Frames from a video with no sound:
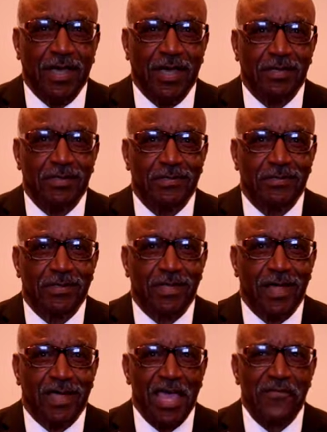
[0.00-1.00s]
And
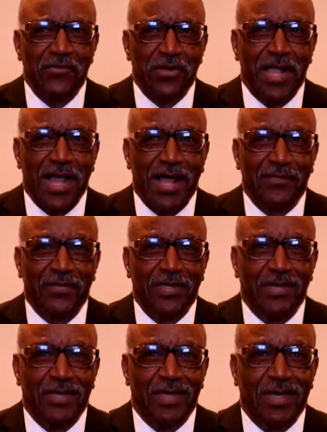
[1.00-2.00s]
I gave her a
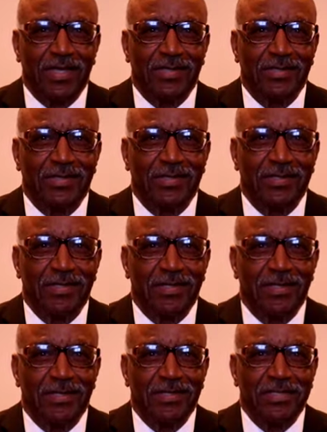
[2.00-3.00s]
copy, and
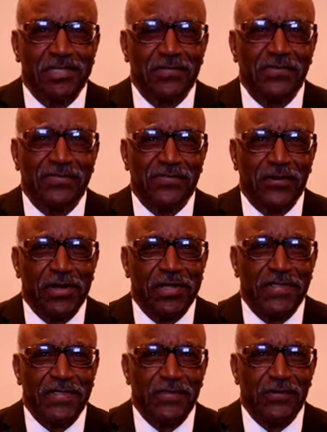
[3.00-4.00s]
she was
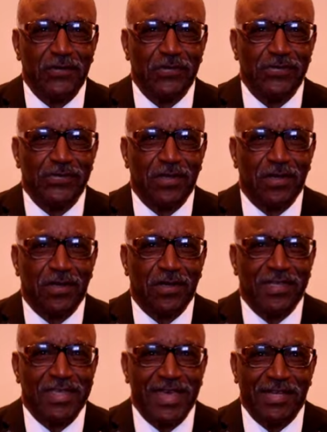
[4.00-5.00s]
very enthused,
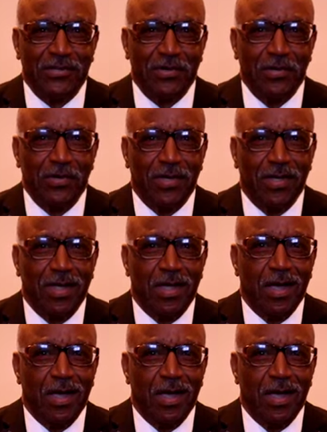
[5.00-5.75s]
uh, Kendall.